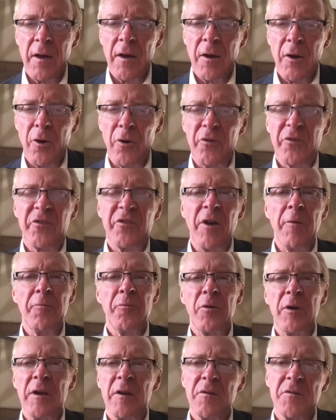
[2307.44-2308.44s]
Her
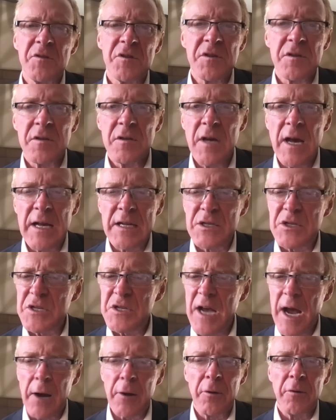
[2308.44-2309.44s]
sufferings and
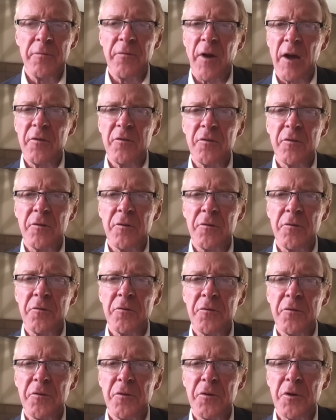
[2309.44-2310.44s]

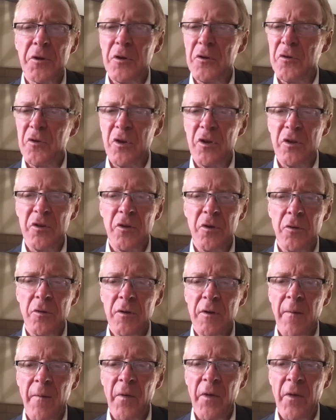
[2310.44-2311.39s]
sacrifices continued.